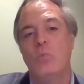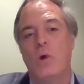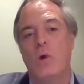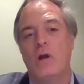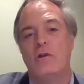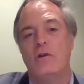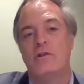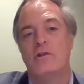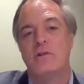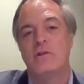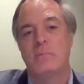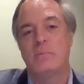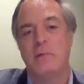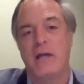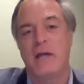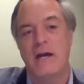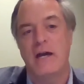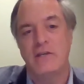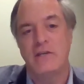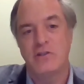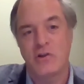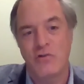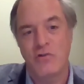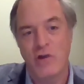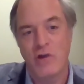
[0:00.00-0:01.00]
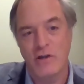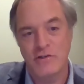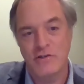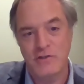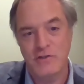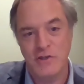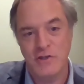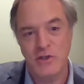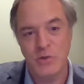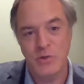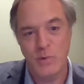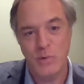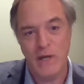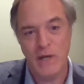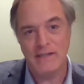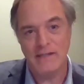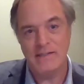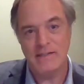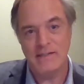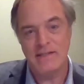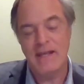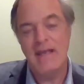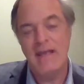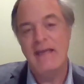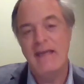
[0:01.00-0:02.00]
water supplies across the
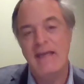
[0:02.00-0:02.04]
US?